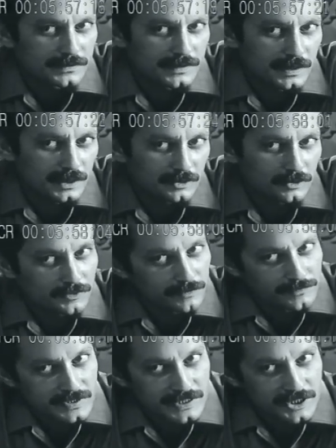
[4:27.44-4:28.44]
That's kind of
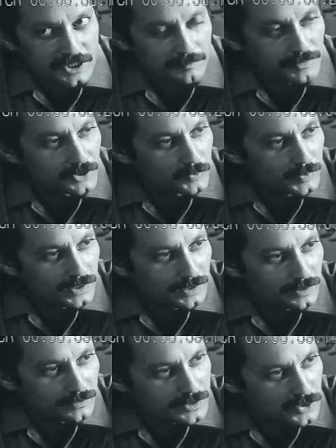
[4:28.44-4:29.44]
conversation
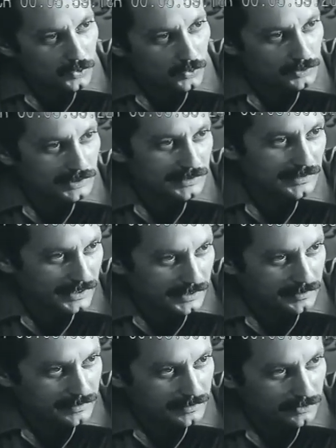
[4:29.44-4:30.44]
between the sword and the
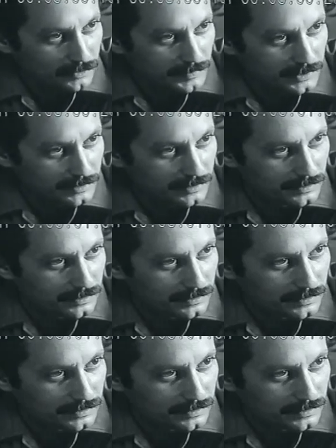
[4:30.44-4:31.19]
neck, you mean?